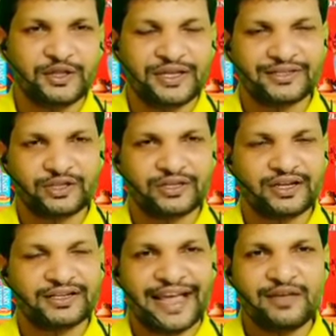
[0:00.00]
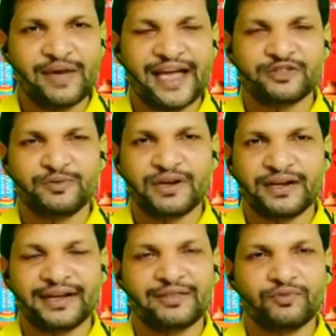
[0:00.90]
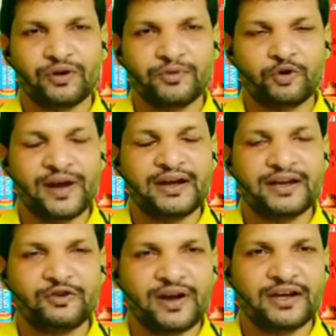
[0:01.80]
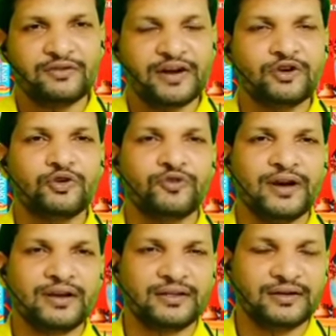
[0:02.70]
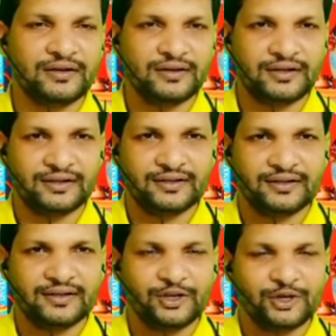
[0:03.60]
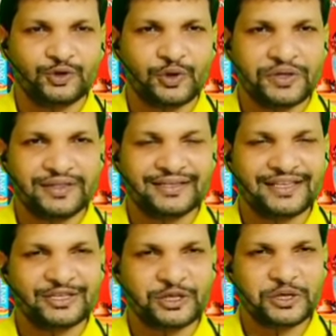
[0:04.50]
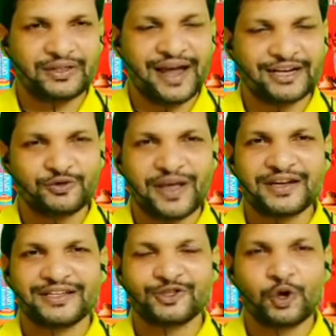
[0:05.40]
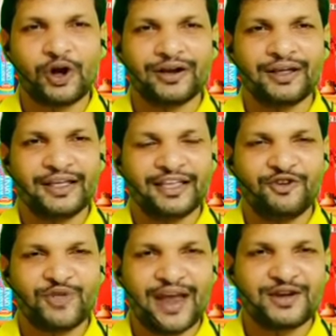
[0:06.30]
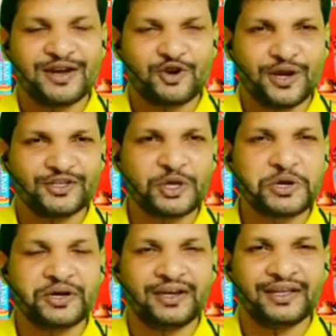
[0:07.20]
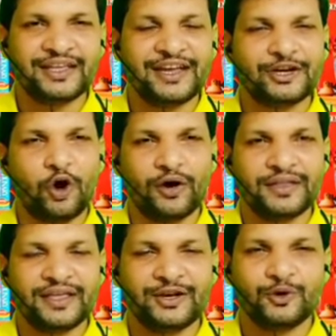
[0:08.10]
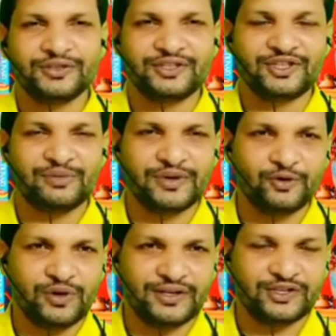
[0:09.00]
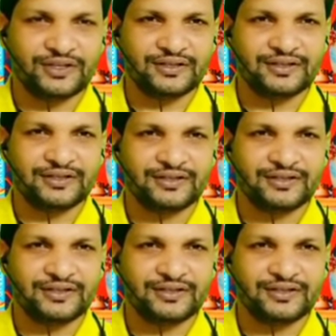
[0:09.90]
And the time has been taken from 2021 to 2030. So that's why it is called United Nations Decade on Ecosystem Regulation.